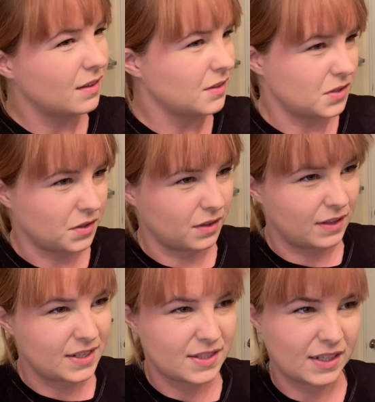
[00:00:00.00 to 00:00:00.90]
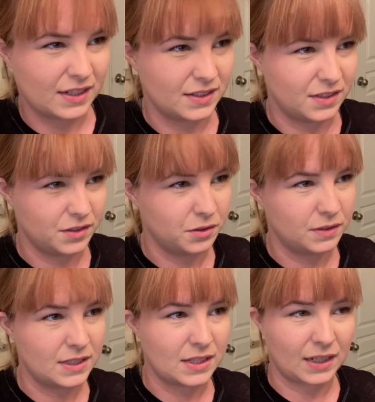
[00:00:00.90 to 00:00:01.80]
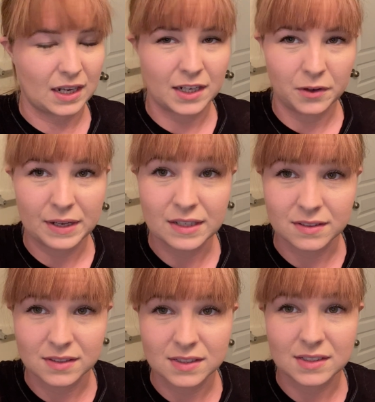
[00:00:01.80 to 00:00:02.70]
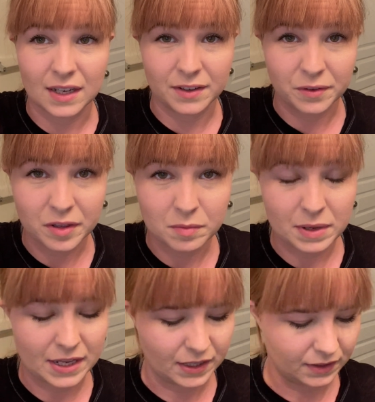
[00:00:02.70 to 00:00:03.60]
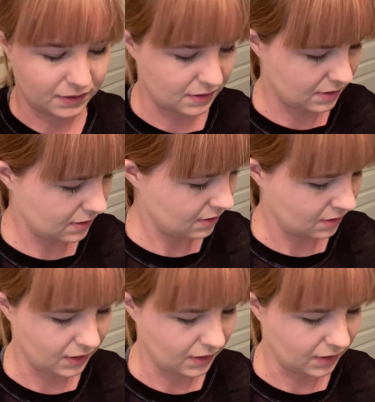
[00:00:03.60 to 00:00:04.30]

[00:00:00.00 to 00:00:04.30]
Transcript: So the last thing I do is like I go ahead and style the bangs.